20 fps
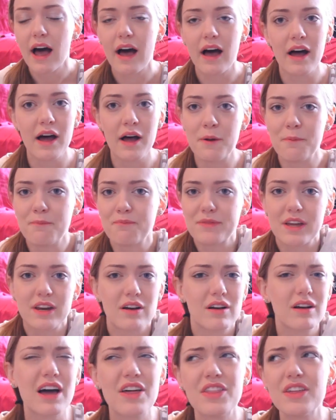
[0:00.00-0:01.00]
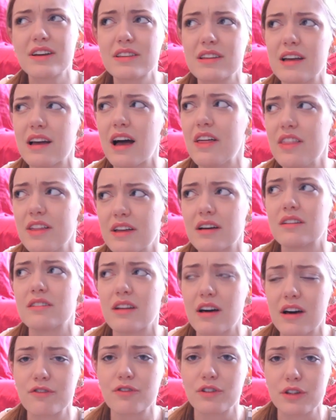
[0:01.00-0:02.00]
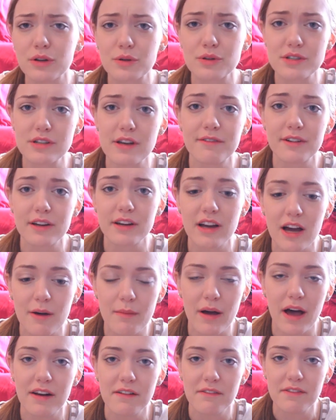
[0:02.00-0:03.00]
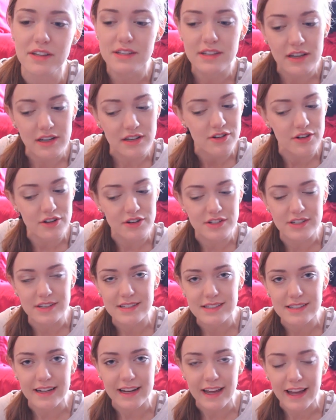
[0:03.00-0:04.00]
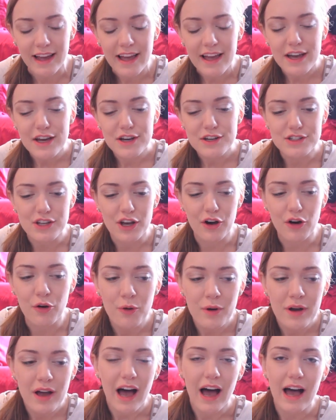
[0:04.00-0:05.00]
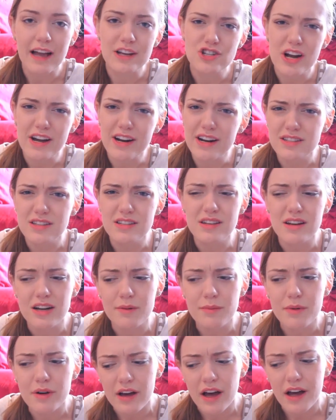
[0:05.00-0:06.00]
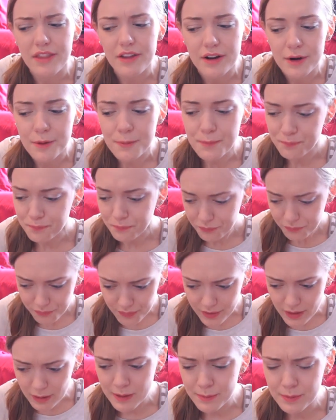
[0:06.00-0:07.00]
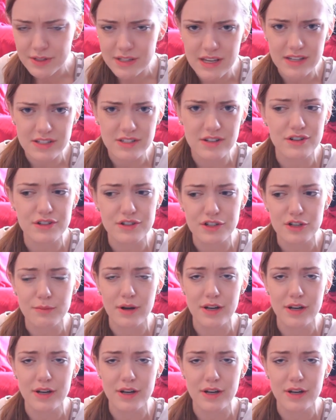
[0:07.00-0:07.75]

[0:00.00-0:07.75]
Um, and I think I think a lot of really cool stuff could come out of this Kickstarter succeeding. So I try not to talk about other people's Kickstarters too